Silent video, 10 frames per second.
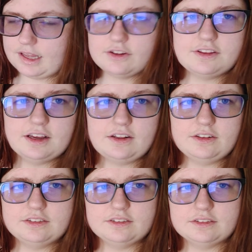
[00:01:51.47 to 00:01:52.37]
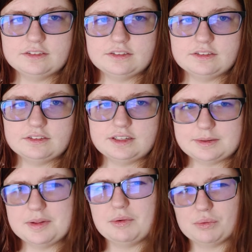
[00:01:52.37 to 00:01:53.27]
I could tell that
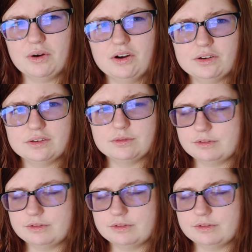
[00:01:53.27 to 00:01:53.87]
something was wrong